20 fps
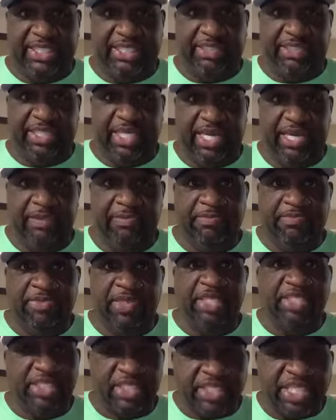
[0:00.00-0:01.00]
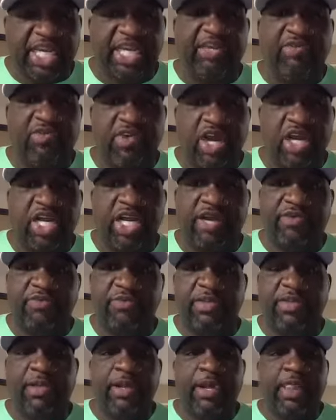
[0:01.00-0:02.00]
Okay. He's executive with our
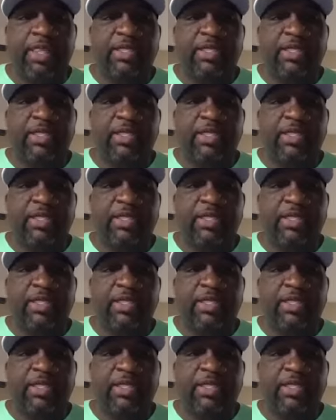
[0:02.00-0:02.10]
government.